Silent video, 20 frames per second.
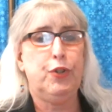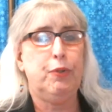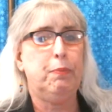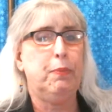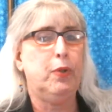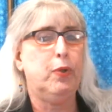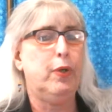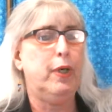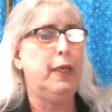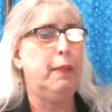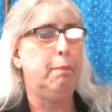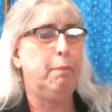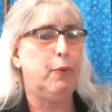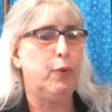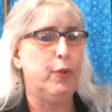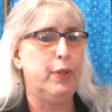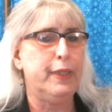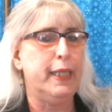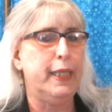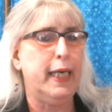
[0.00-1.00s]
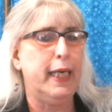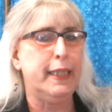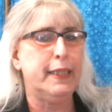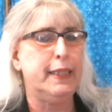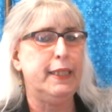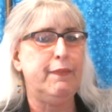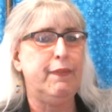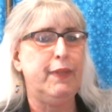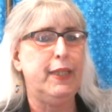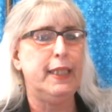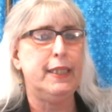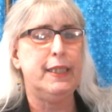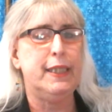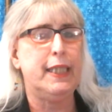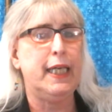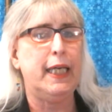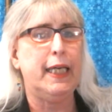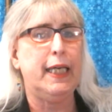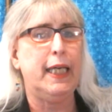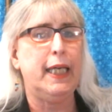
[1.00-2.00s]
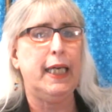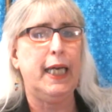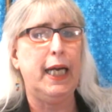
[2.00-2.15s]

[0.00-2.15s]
your more important activities taken